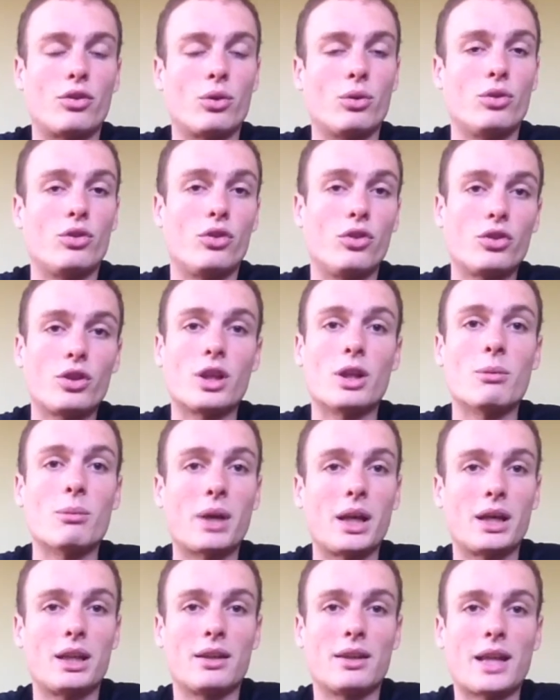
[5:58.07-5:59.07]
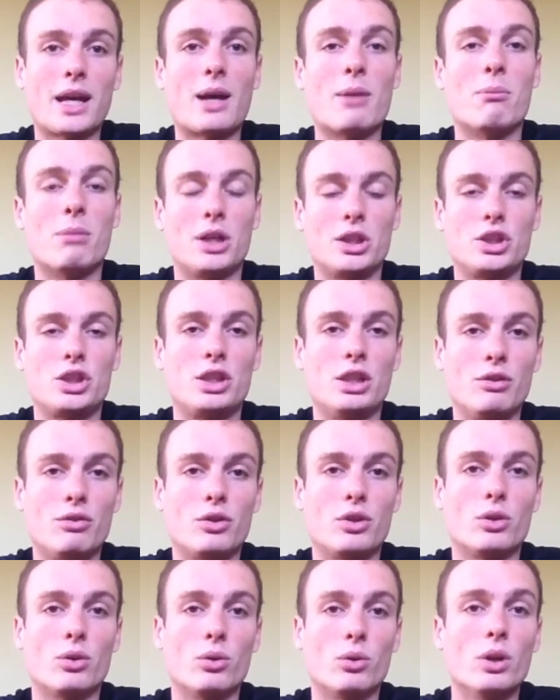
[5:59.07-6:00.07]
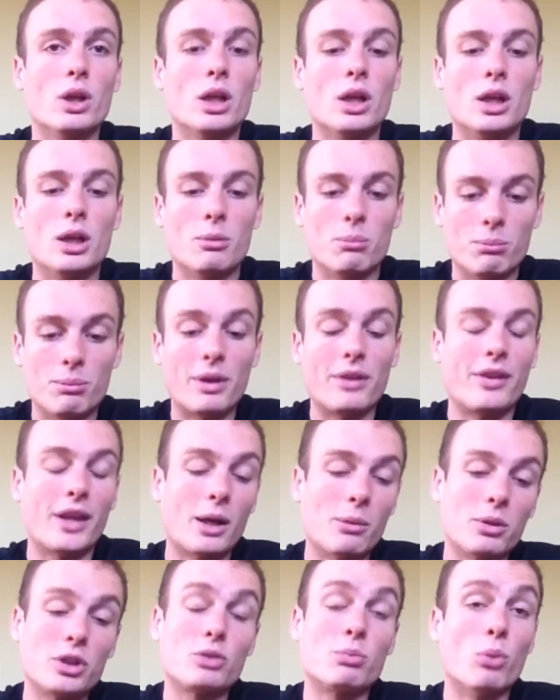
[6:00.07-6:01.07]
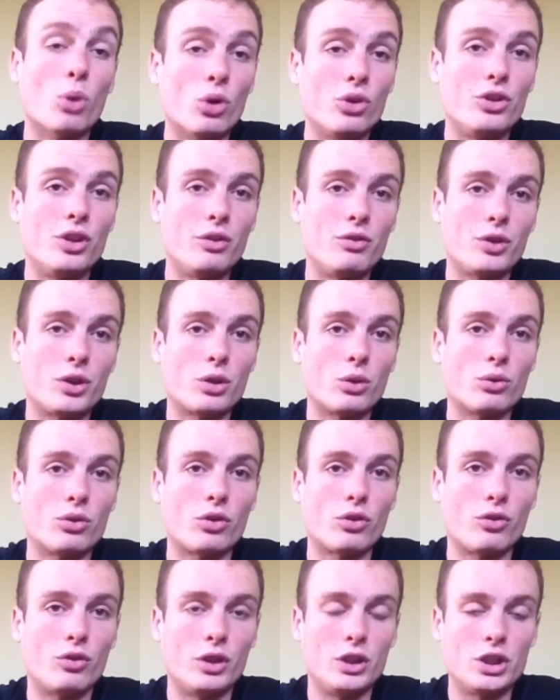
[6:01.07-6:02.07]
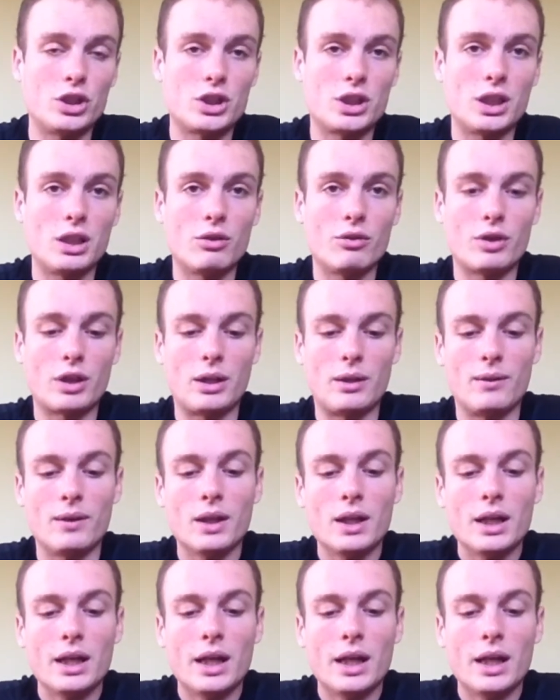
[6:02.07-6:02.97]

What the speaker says: So it's just going to make it that much difficult, that much more difficult to finish the event.